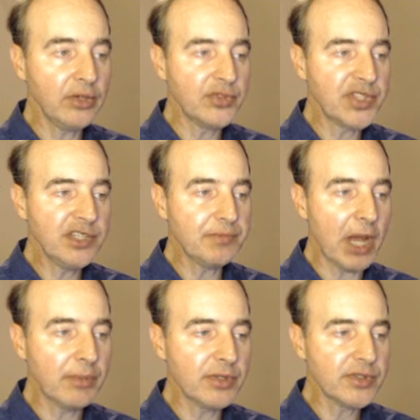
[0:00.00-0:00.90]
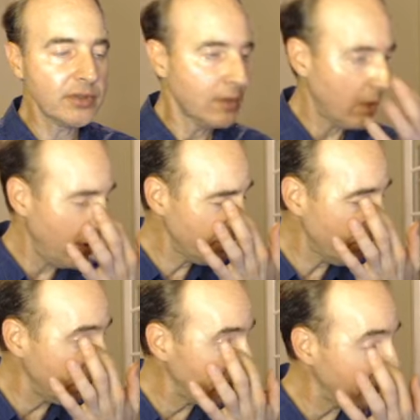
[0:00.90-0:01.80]
use these Bibles, also
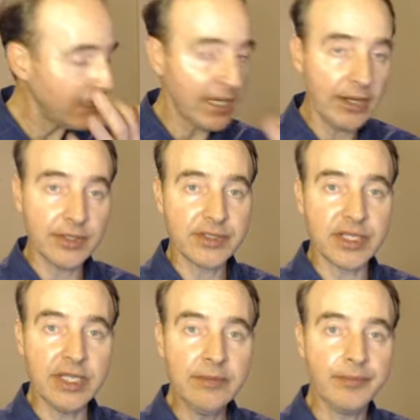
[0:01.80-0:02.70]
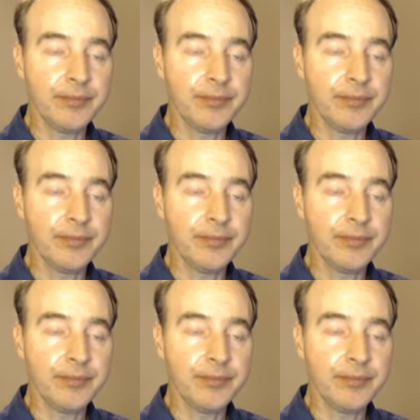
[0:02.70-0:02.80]
believe in inerrancy.